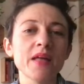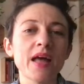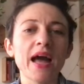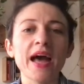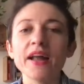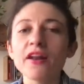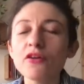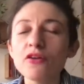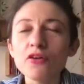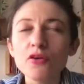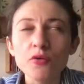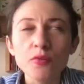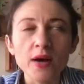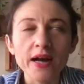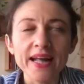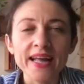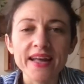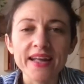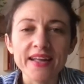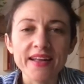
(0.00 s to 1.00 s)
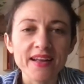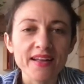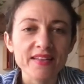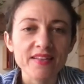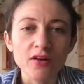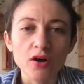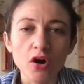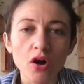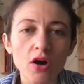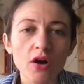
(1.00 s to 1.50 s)
I don't know why I got
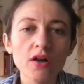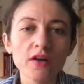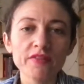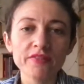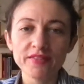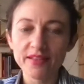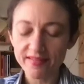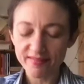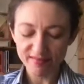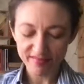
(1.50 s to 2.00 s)
all of these